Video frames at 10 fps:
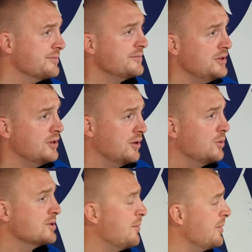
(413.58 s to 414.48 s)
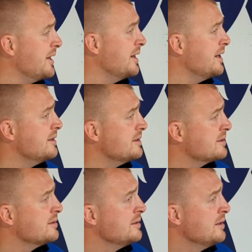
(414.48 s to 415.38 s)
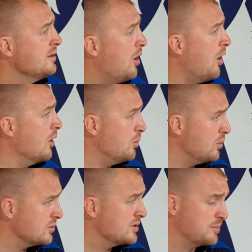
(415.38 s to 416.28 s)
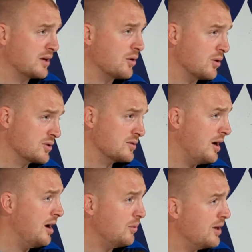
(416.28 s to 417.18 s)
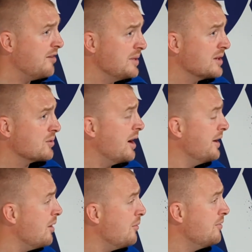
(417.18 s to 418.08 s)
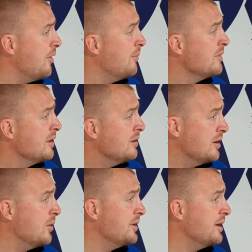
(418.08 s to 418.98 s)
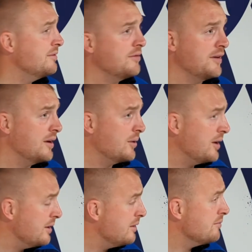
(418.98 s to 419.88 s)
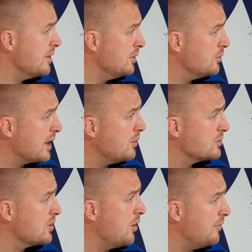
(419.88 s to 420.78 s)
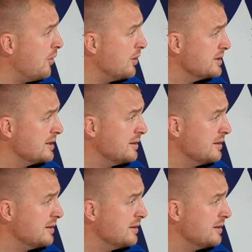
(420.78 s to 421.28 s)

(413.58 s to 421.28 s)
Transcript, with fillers: you know, lose that many leaders all at once because uh, we have been crying out for, you know, a Dave Fifita and a, a Luke Gale sort of voice,